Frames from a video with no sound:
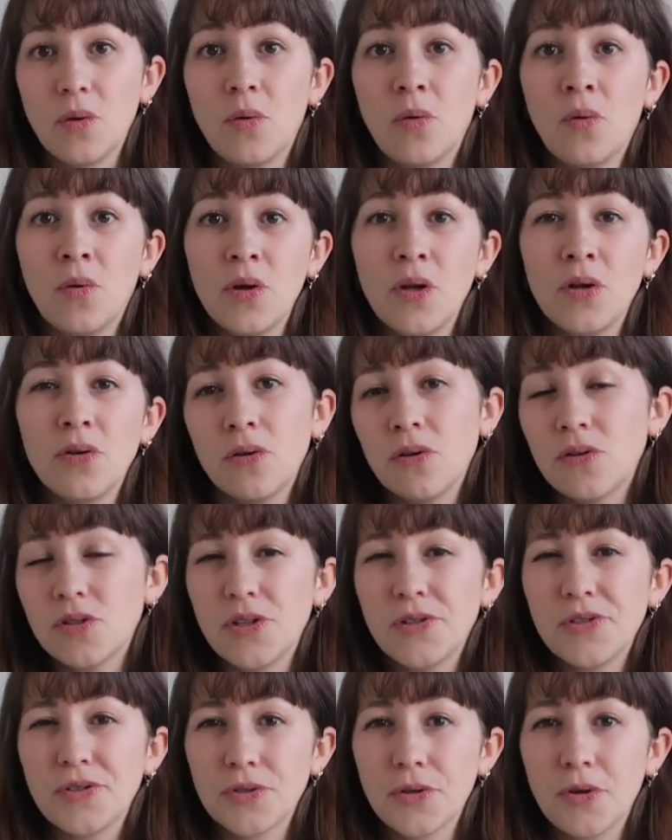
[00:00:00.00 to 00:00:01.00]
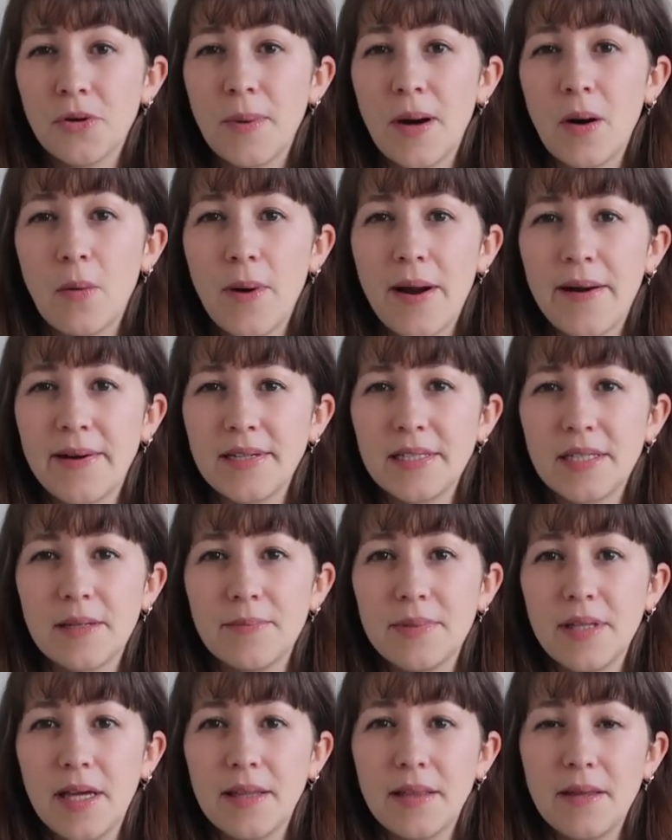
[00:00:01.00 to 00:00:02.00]
or you're not so sure about wearing
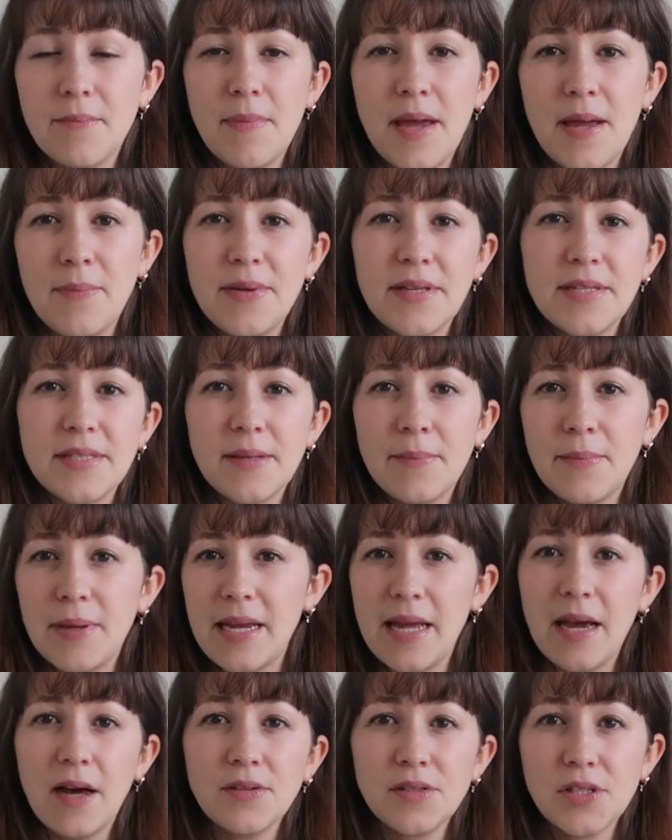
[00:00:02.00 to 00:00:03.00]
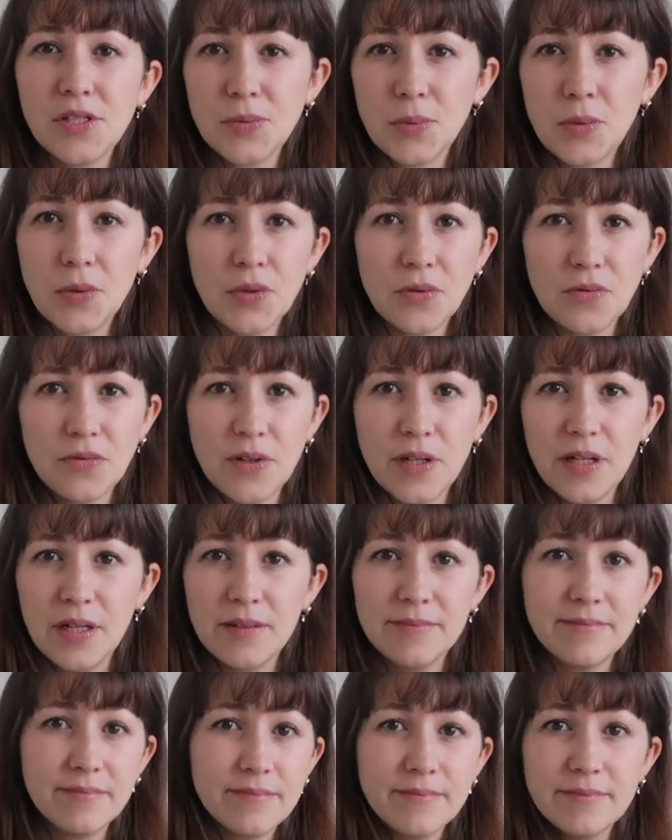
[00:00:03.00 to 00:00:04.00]
something that maybe somebody else has worn for
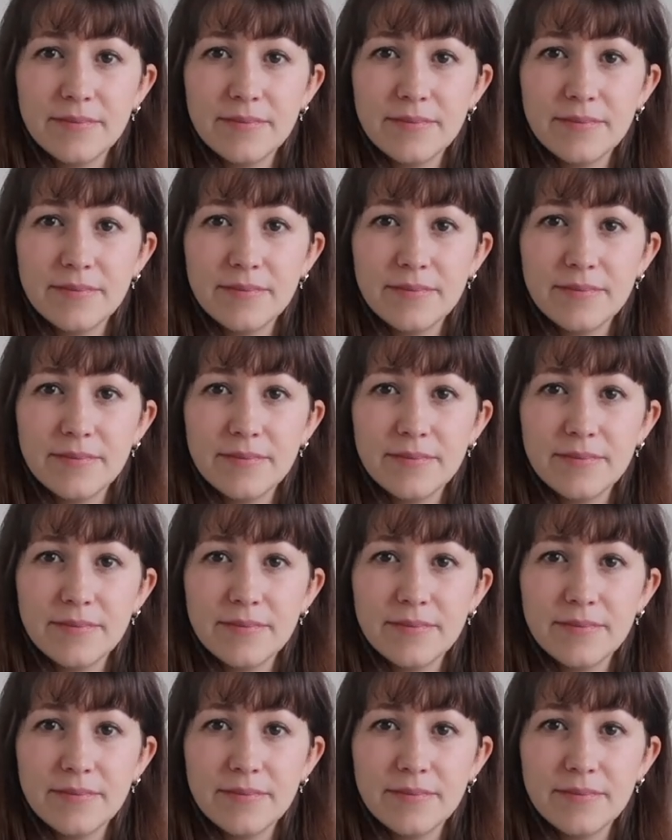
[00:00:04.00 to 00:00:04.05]
a